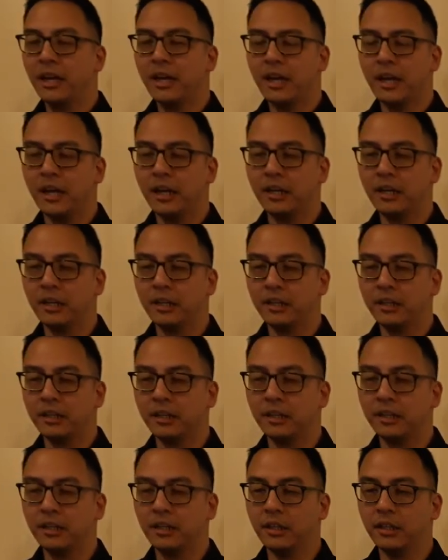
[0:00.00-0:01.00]
And
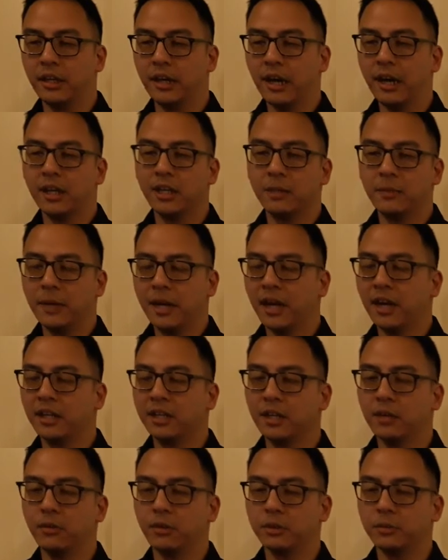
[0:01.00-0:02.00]
the idea
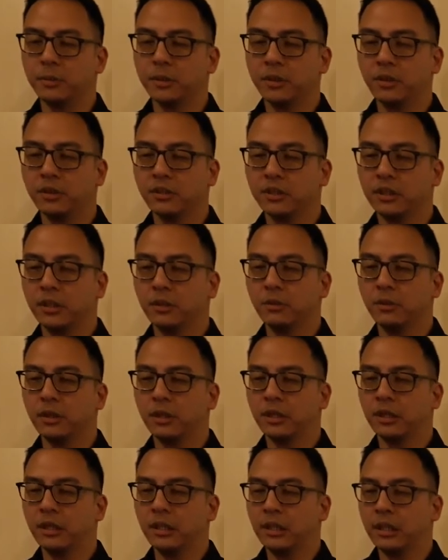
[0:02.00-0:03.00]
behind it was because
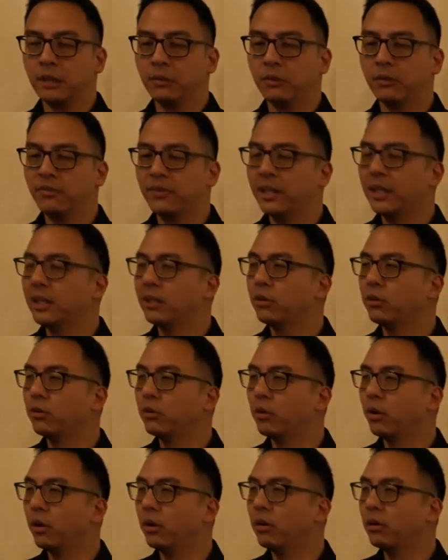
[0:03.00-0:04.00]
they were feeding
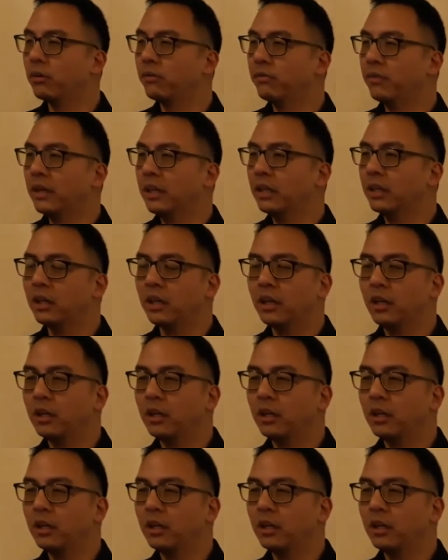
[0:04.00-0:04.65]
raw feed